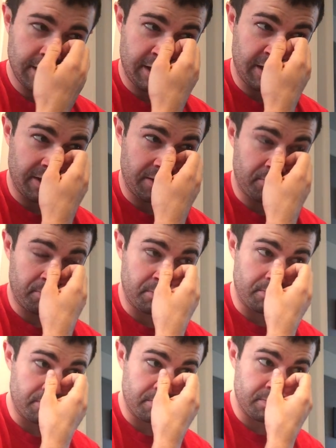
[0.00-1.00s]

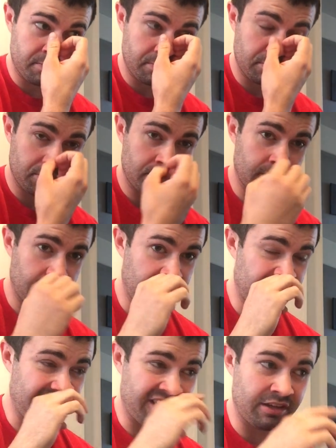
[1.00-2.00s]

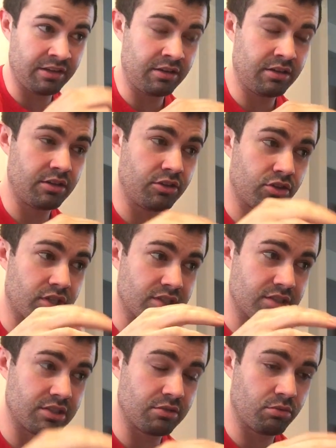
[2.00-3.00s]
And then you could,
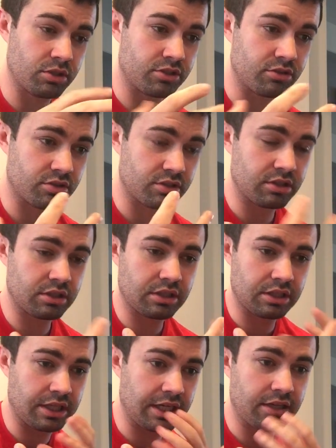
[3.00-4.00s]
once you
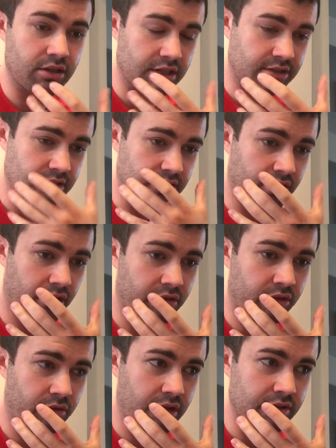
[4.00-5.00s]
get the teeth all in
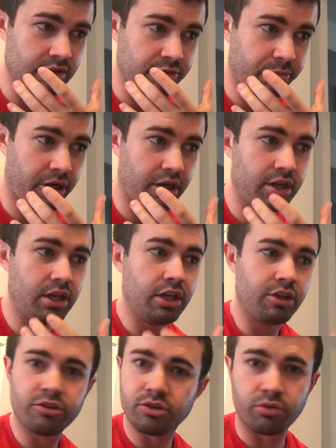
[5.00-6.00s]
the right spot,
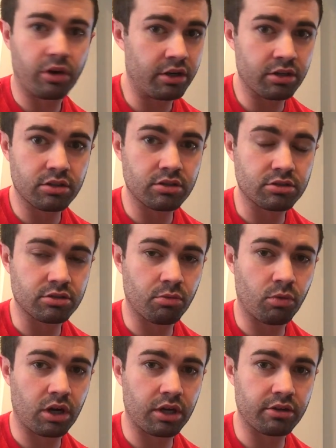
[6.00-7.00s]
you just run it under some
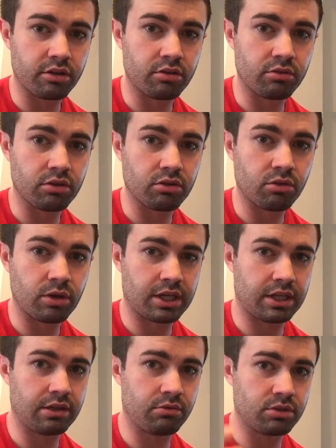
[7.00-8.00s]
water real quick
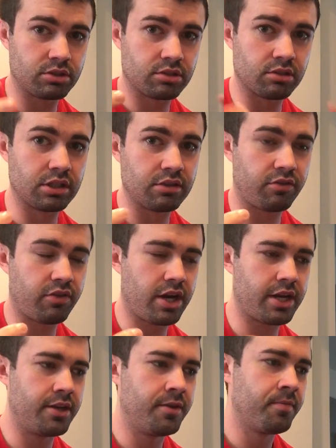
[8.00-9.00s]
and it would solidify.
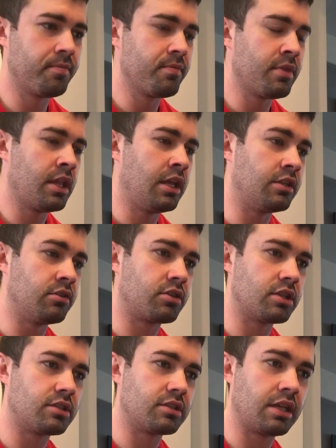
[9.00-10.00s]
And then you
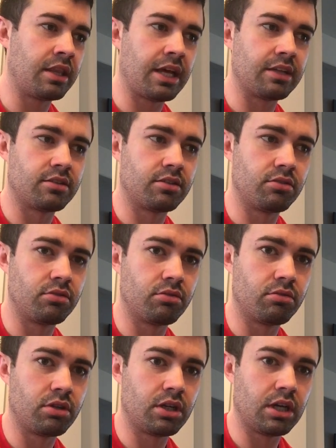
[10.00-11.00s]
could send that
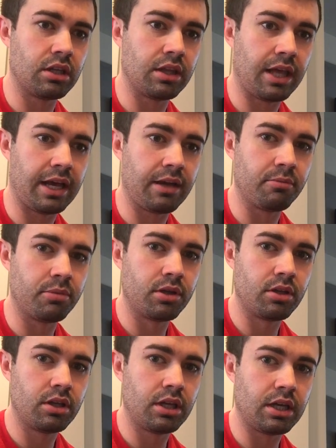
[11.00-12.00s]
to a lab
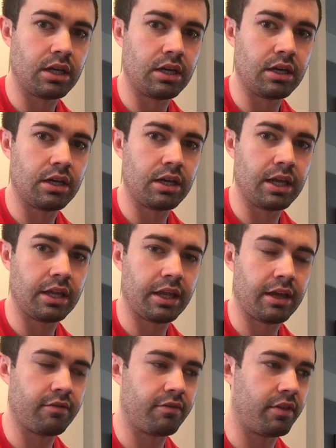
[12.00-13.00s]
and
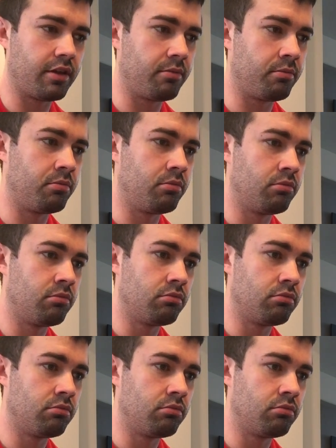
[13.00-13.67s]
have them